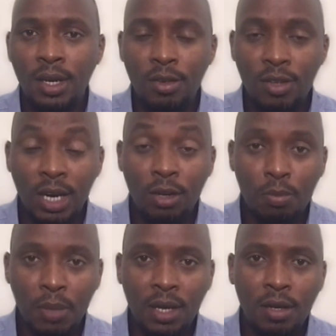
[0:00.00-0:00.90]
and
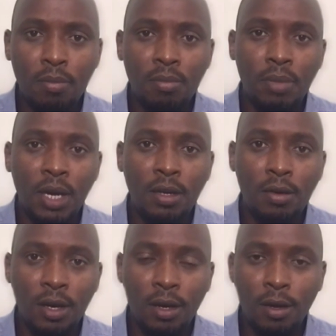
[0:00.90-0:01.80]
without paying
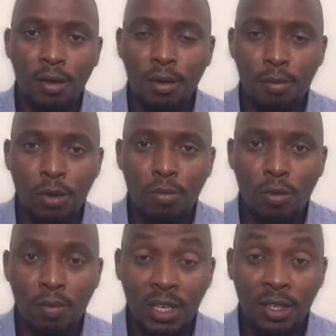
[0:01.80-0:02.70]

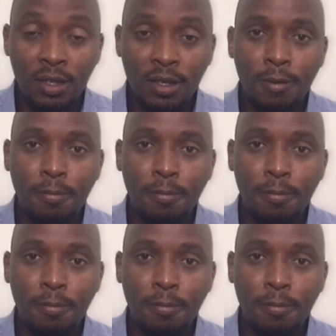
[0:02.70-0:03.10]
more money.